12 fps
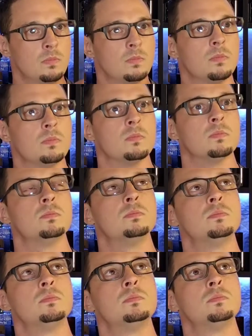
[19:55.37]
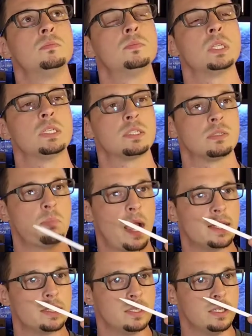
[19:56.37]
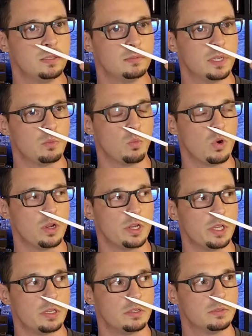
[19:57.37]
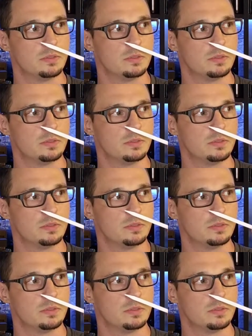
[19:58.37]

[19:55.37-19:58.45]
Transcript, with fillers: Mm. Spicy and woody.